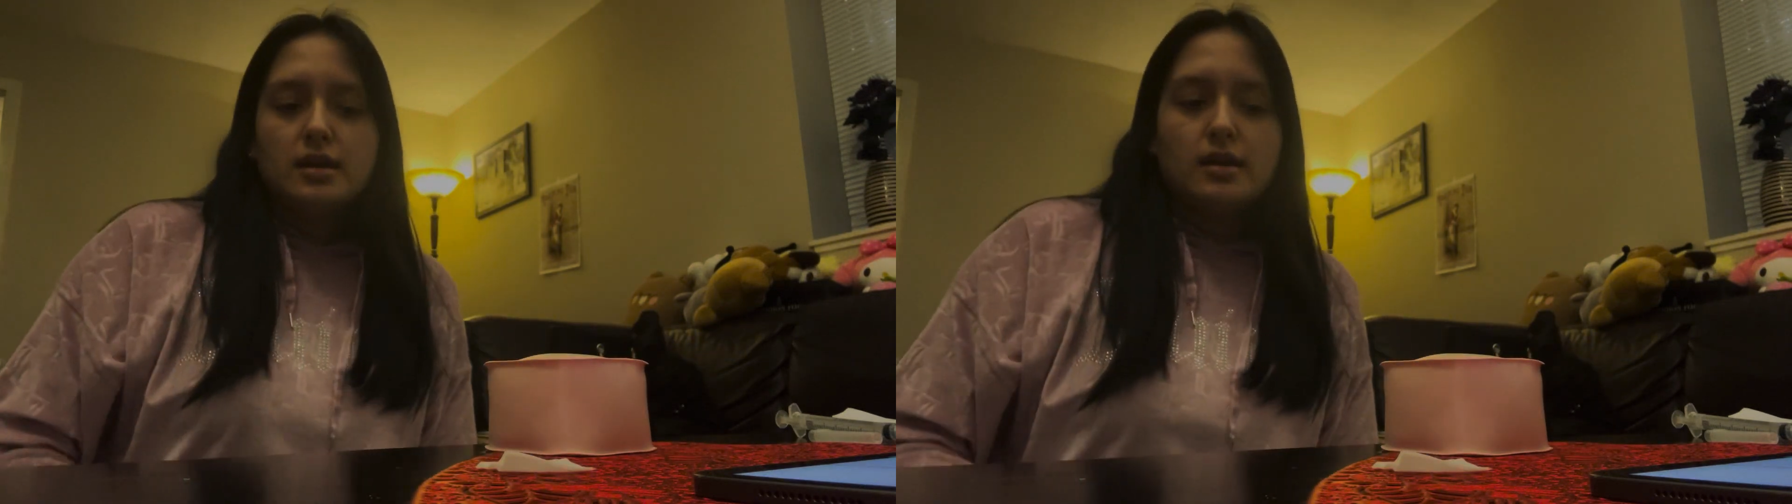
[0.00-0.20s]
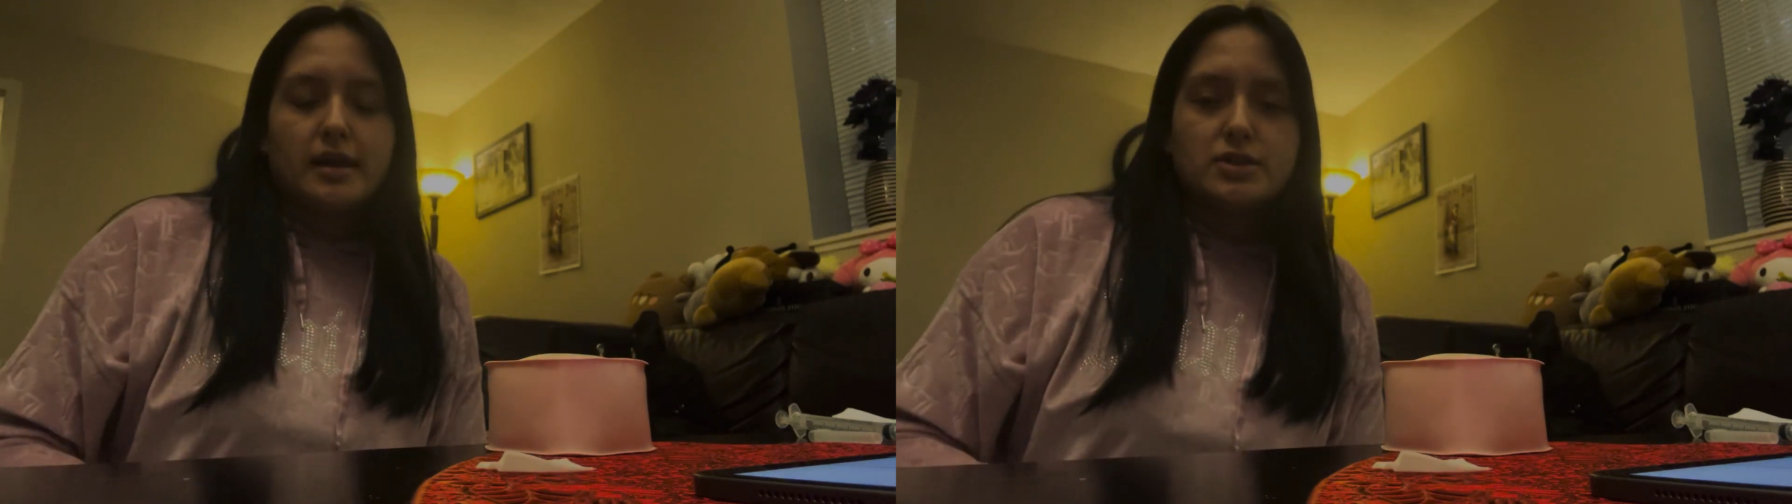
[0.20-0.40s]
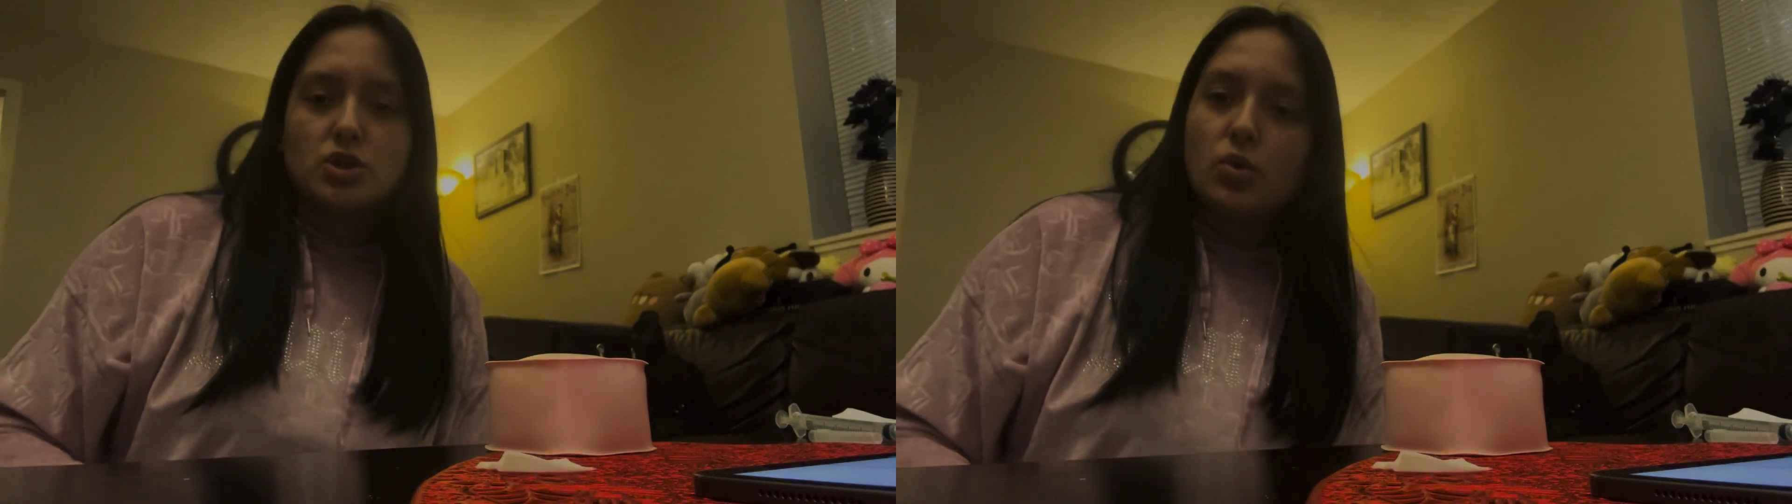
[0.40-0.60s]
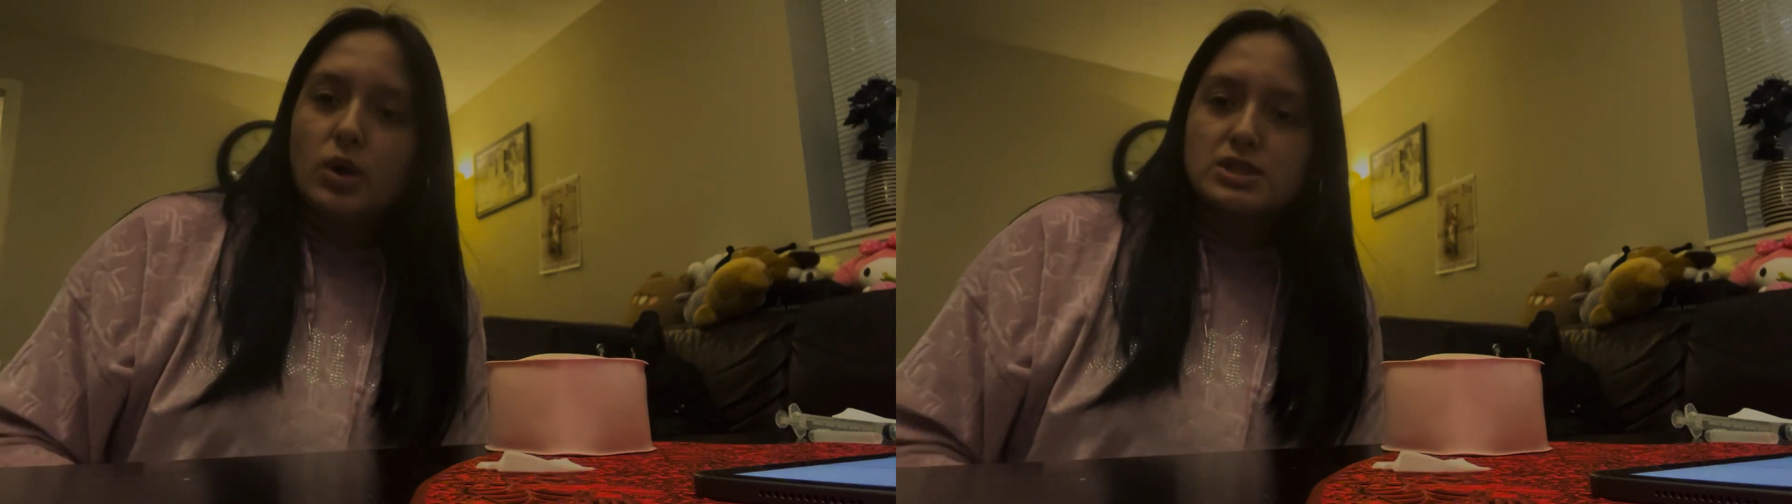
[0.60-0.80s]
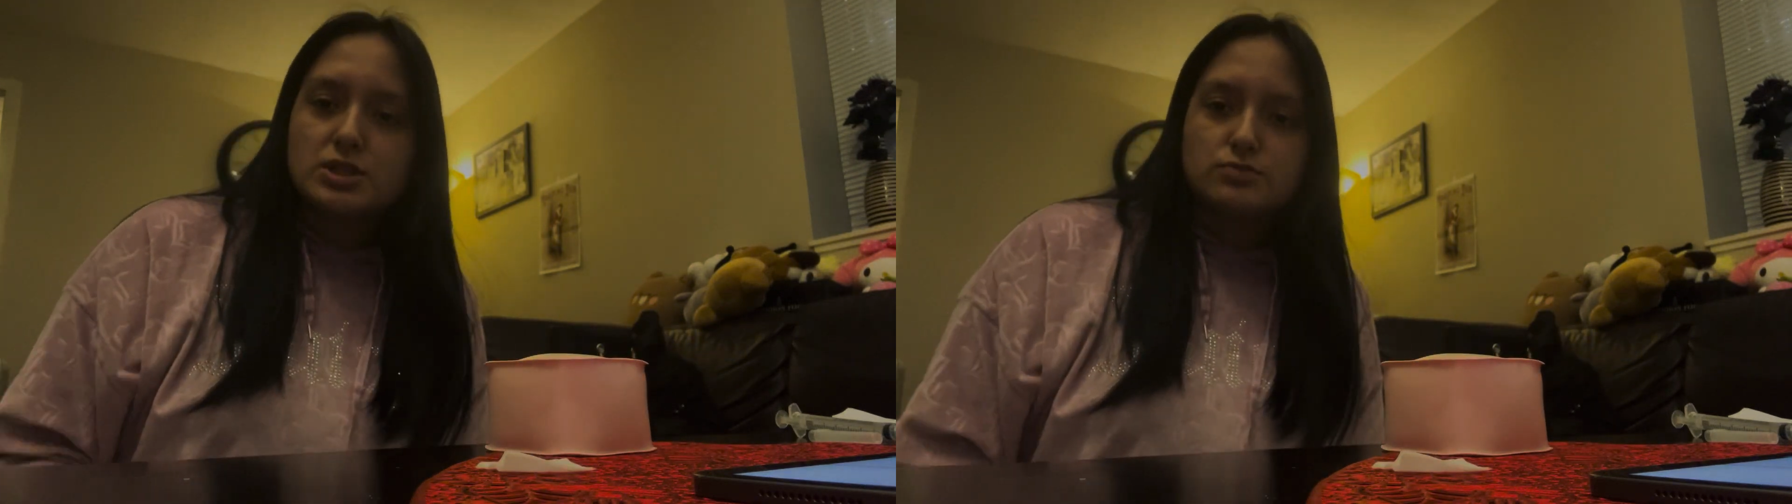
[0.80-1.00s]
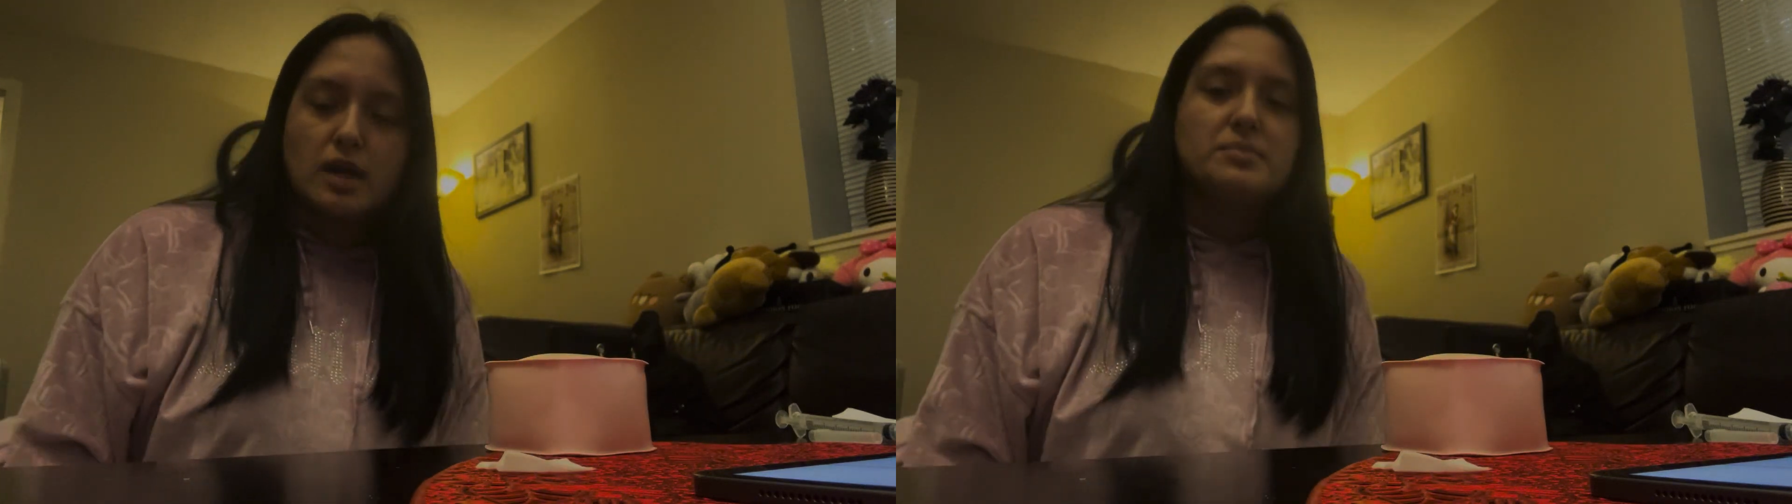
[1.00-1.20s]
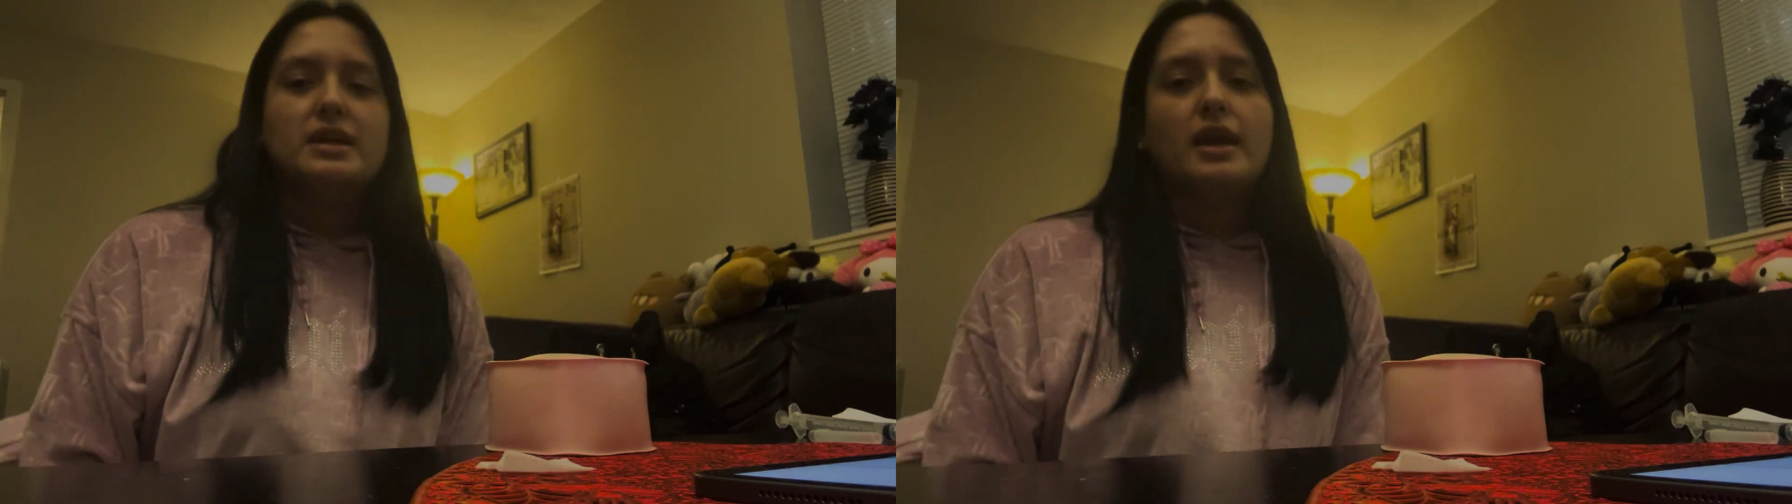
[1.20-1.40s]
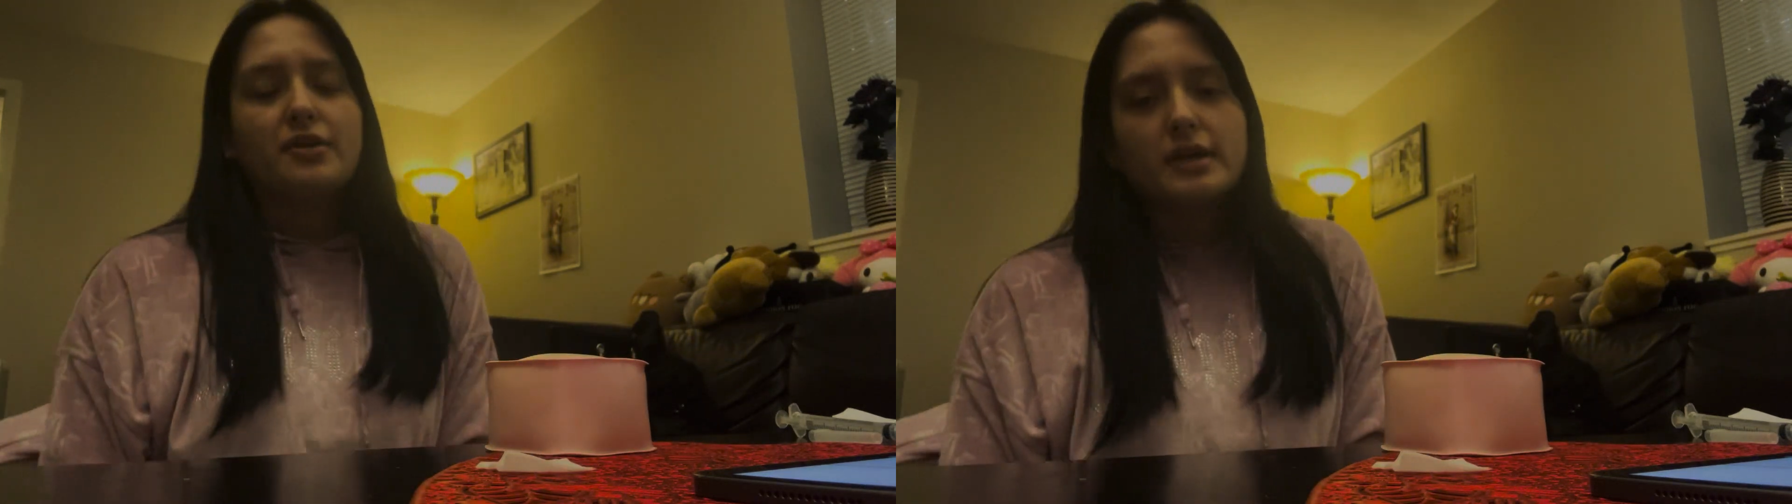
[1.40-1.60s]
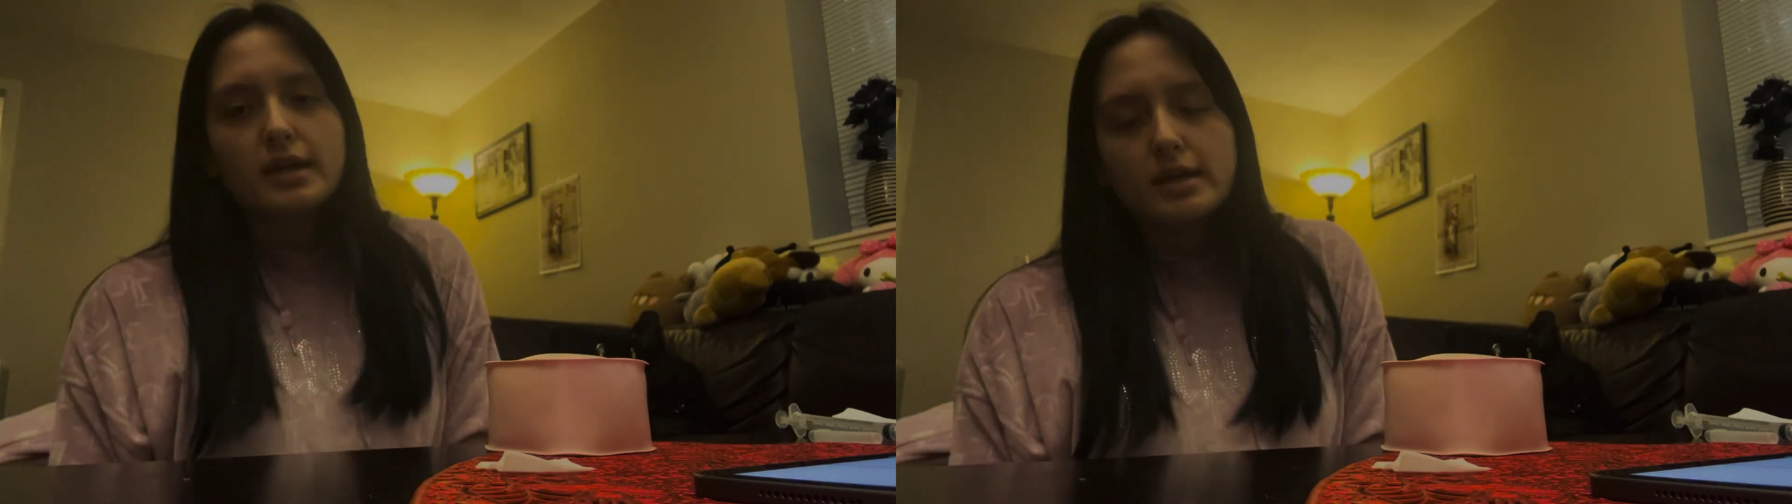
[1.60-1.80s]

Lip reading: I don't want to rub the area